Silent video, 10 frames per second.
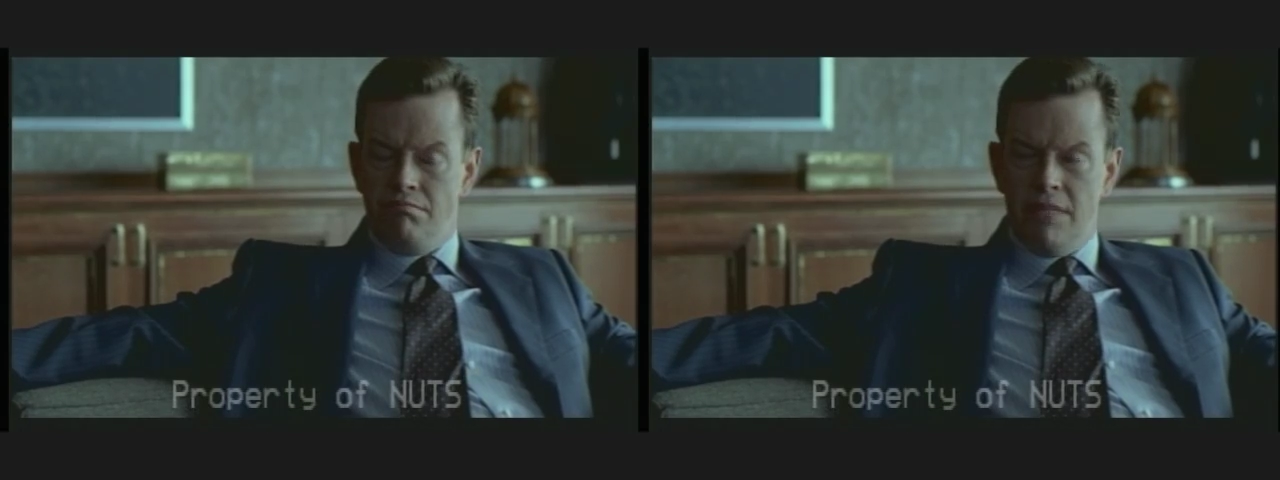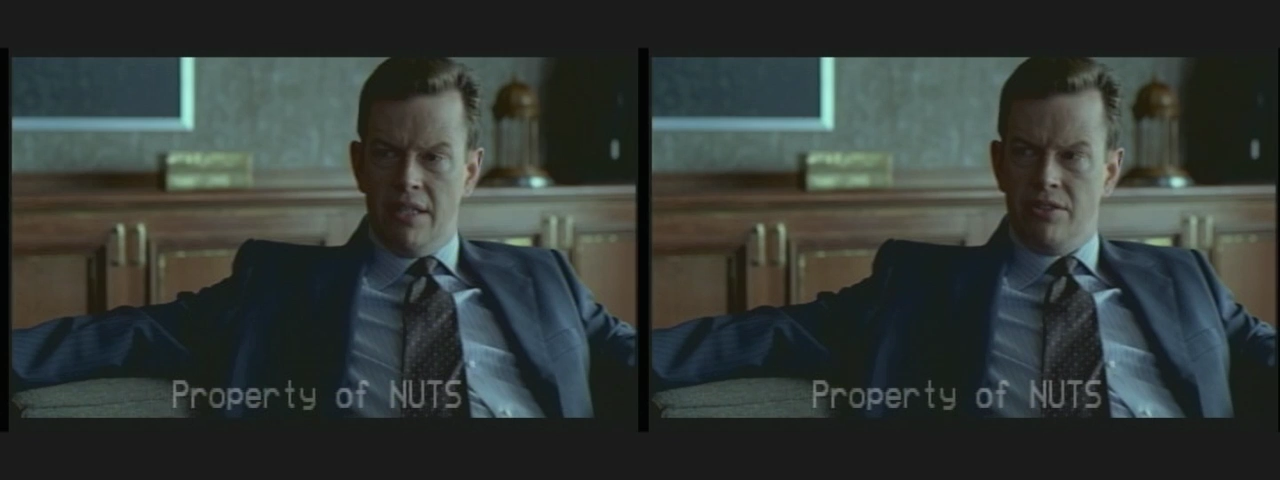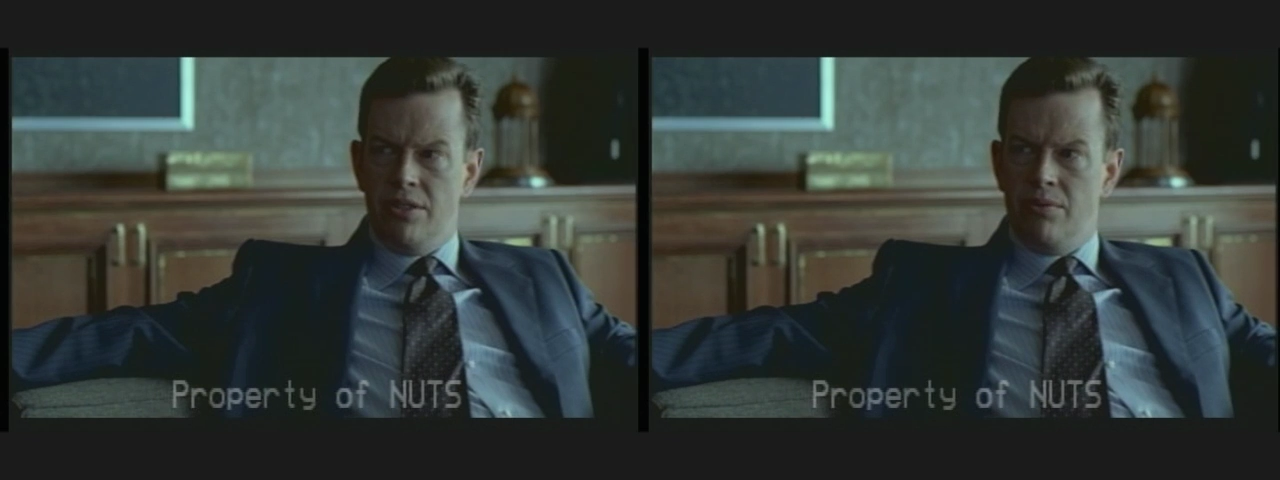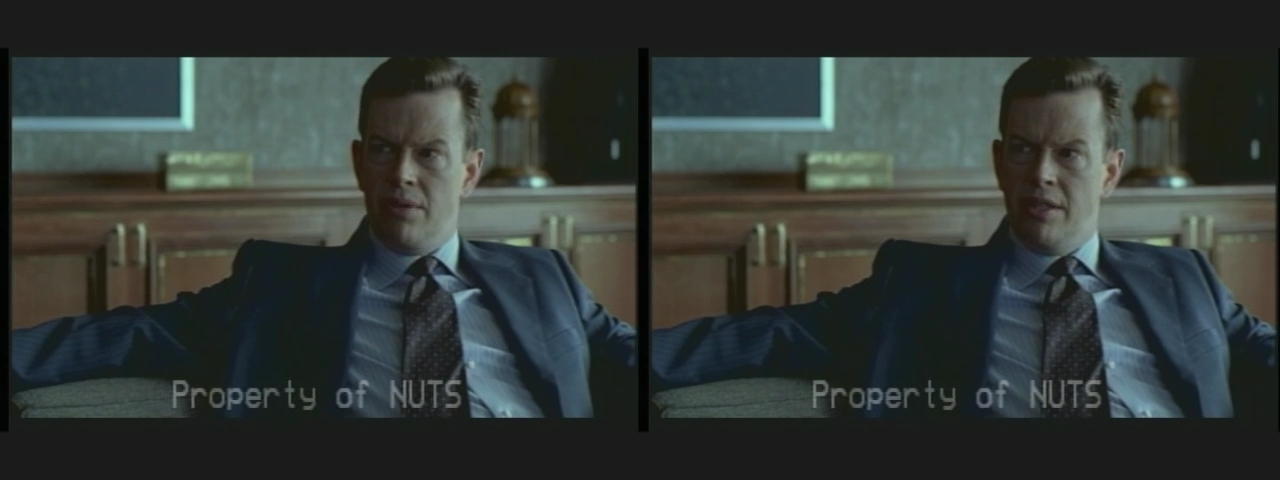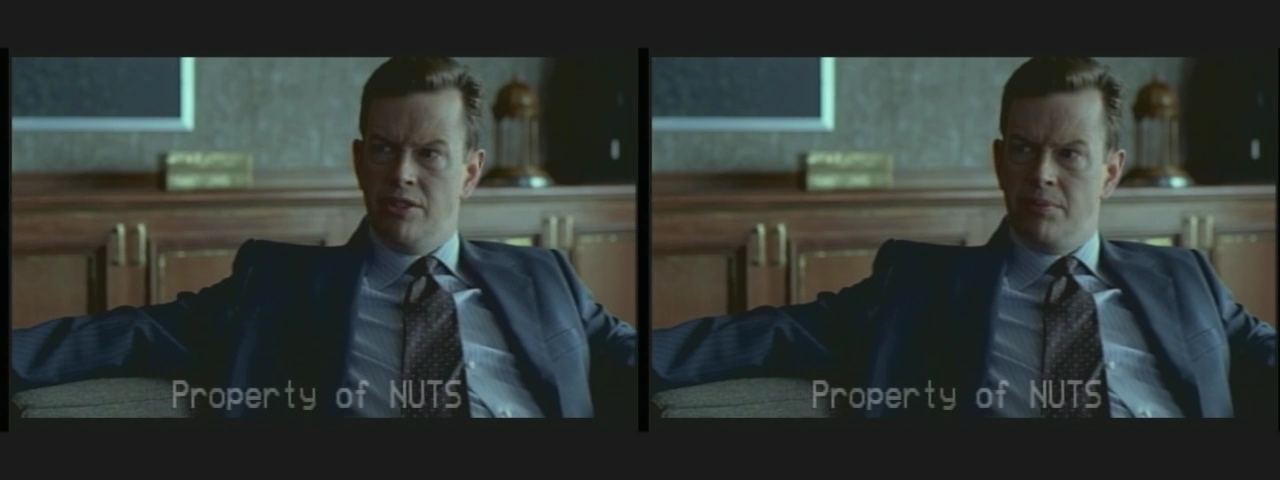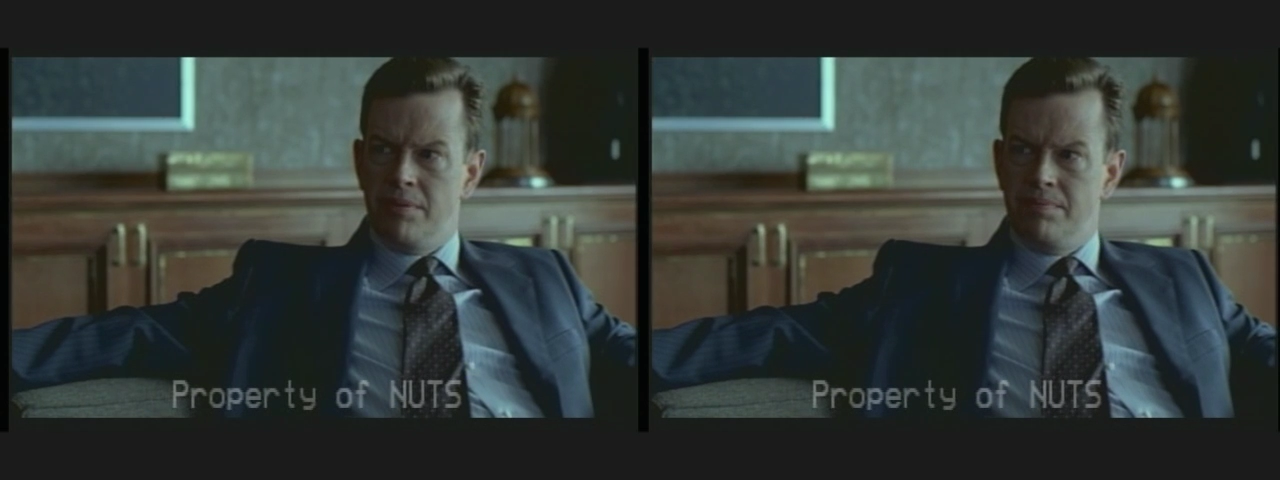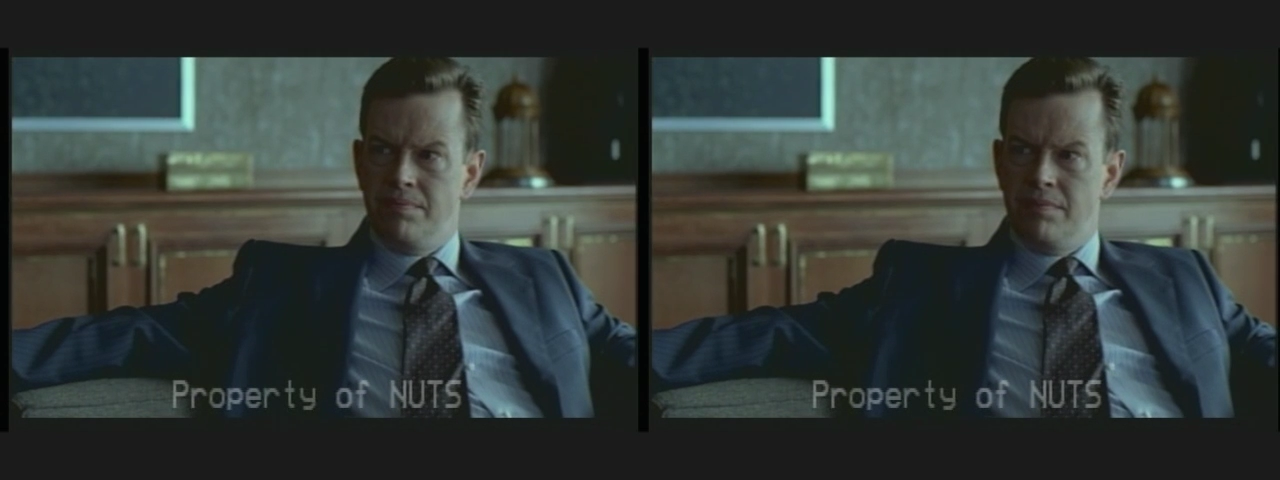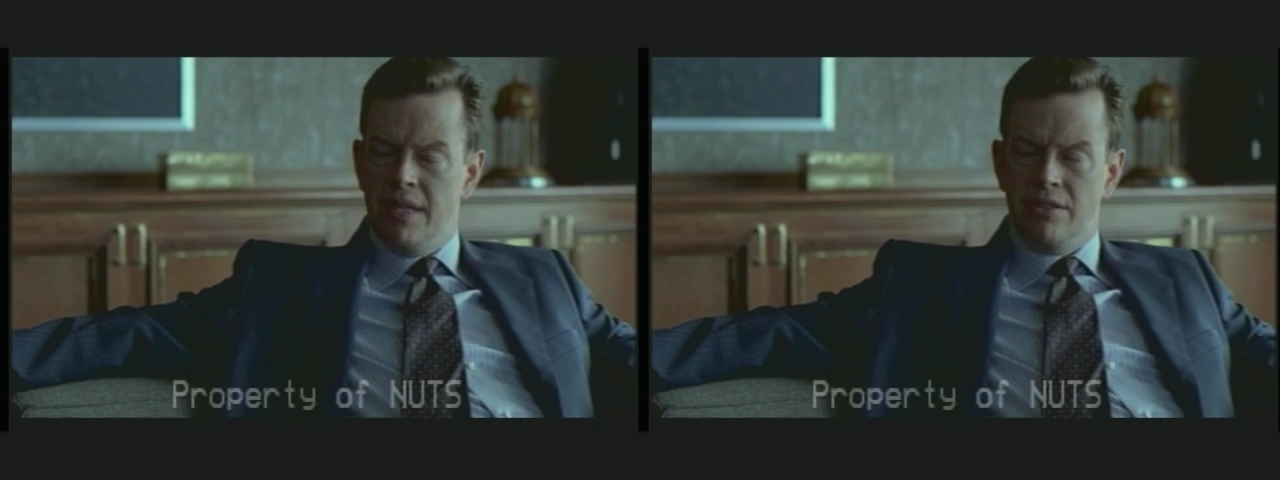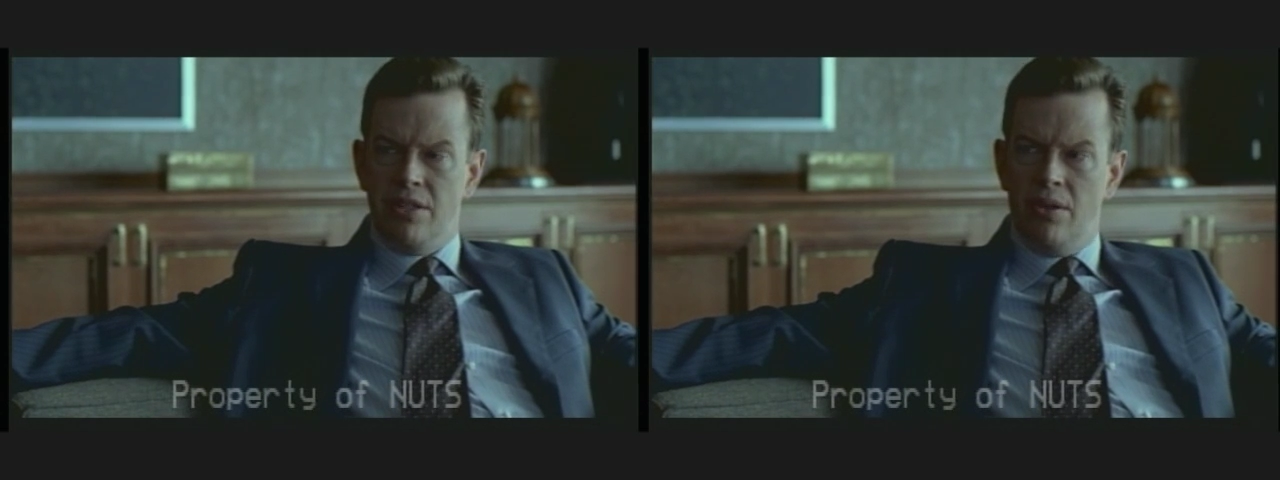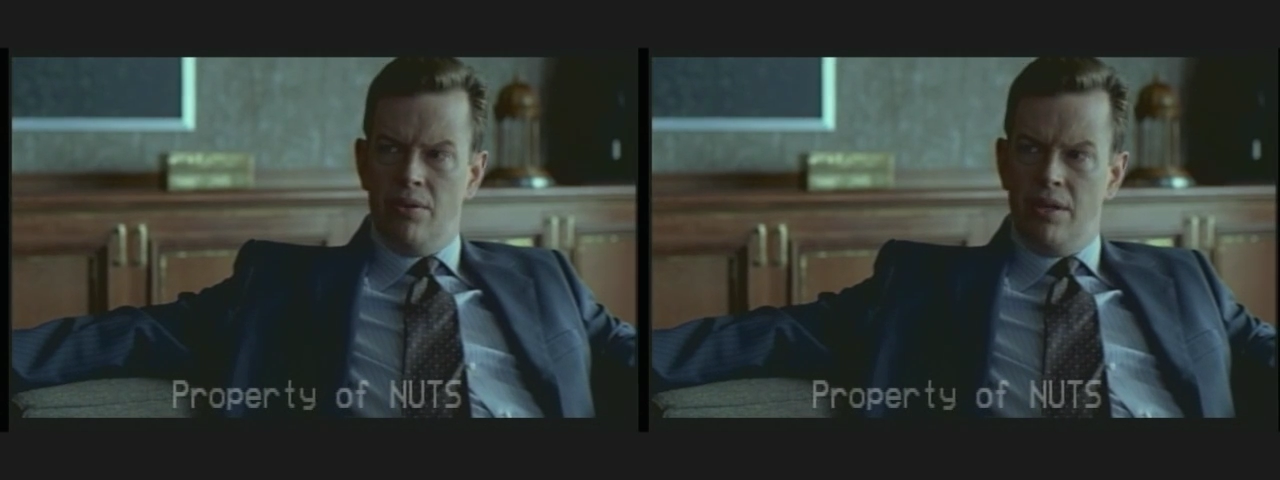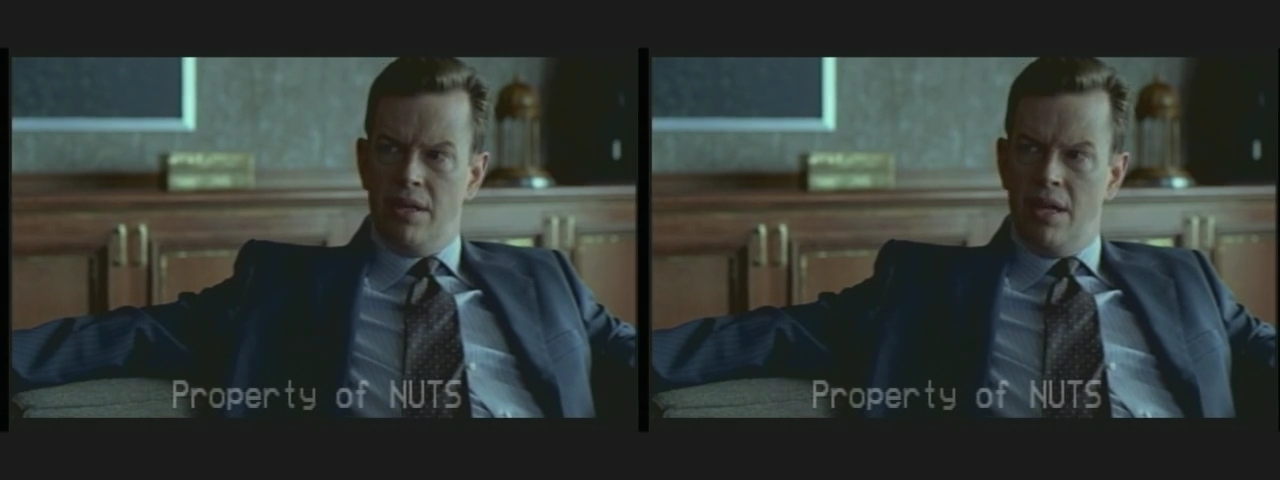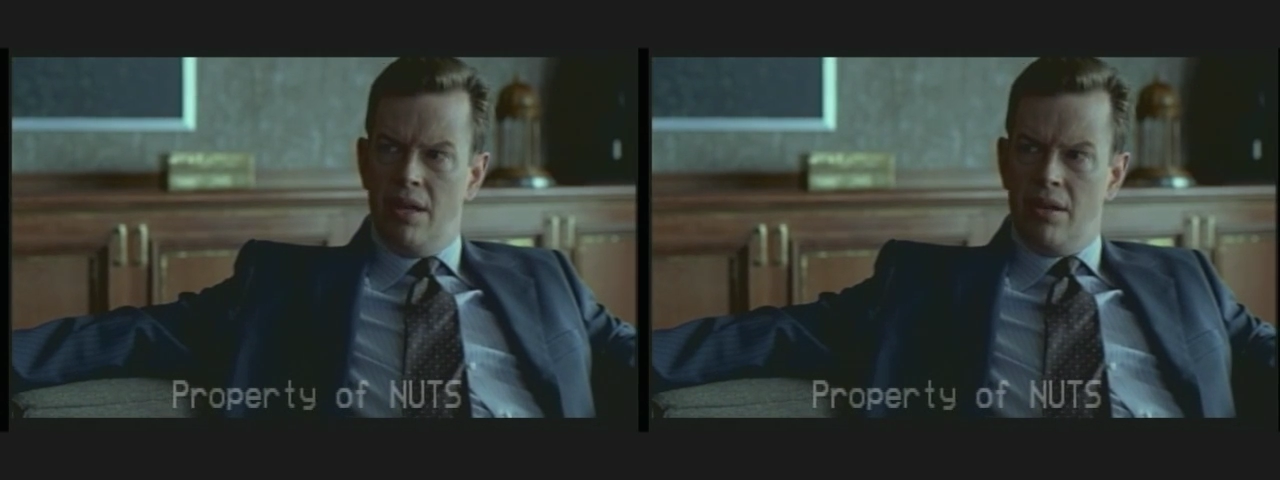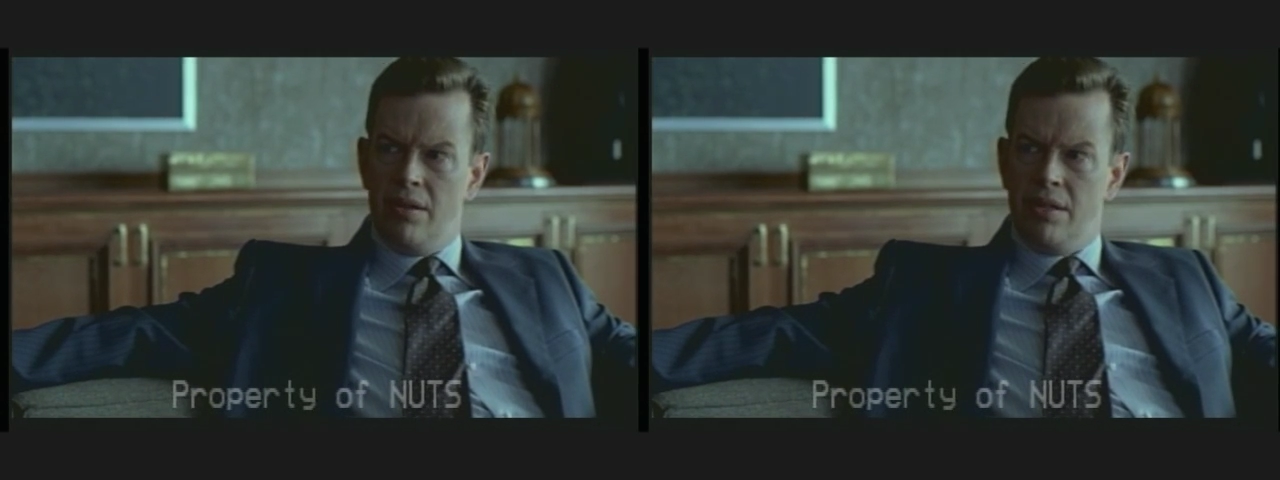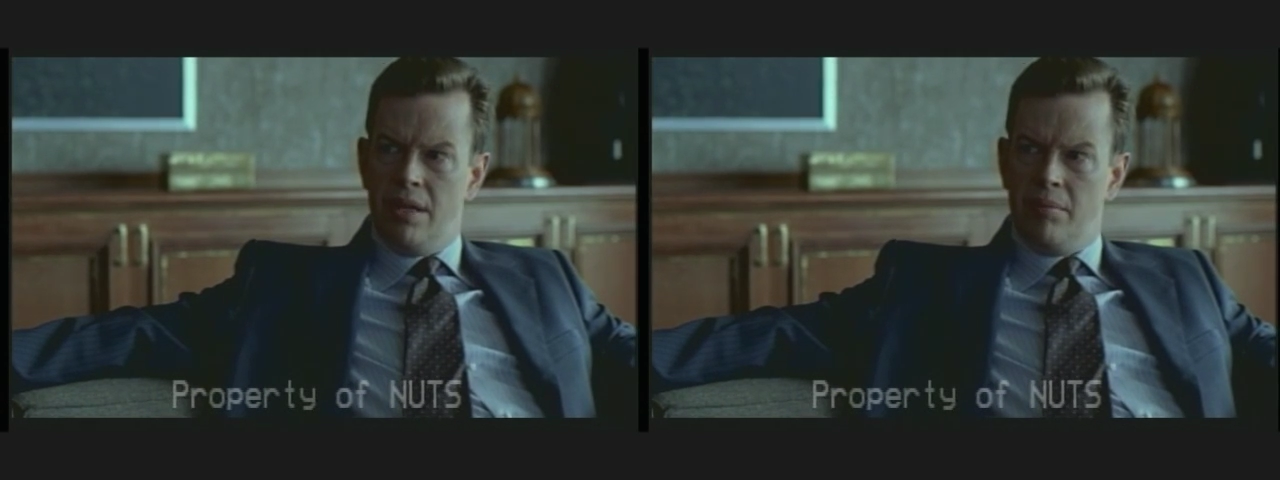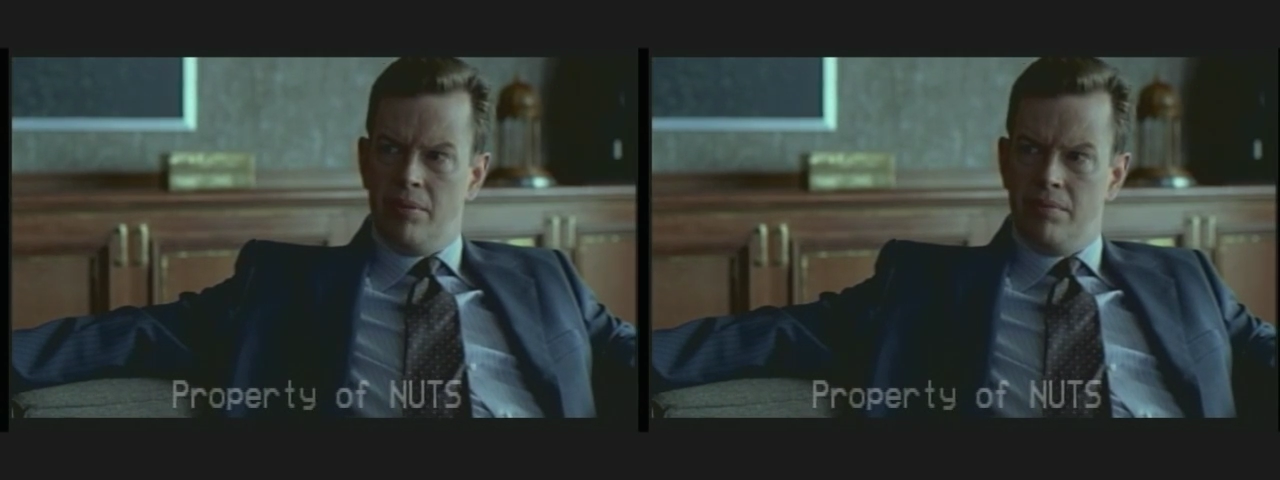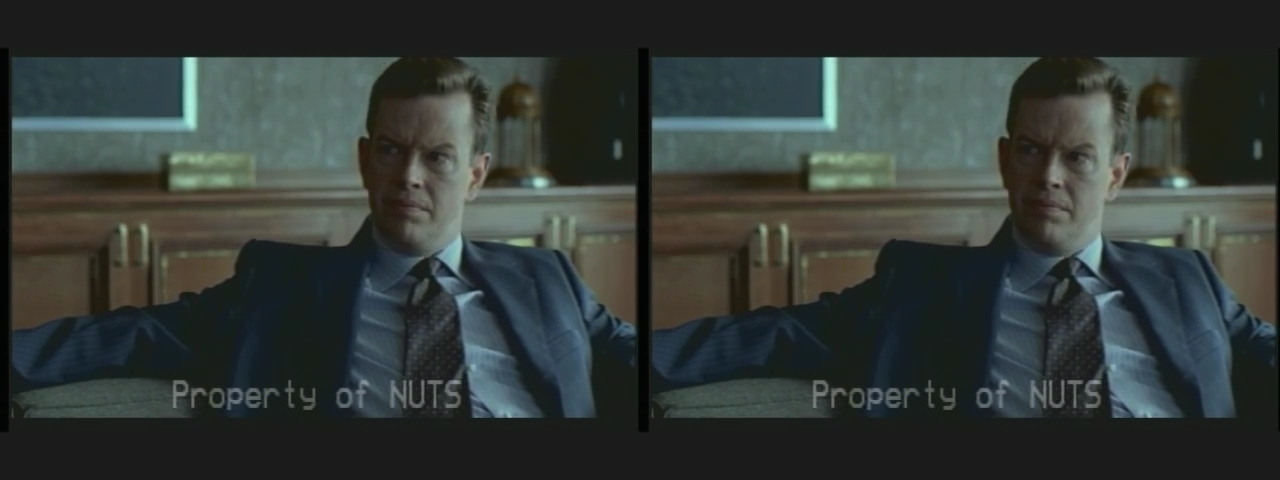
That's the arrangement. That's the only deal on the table.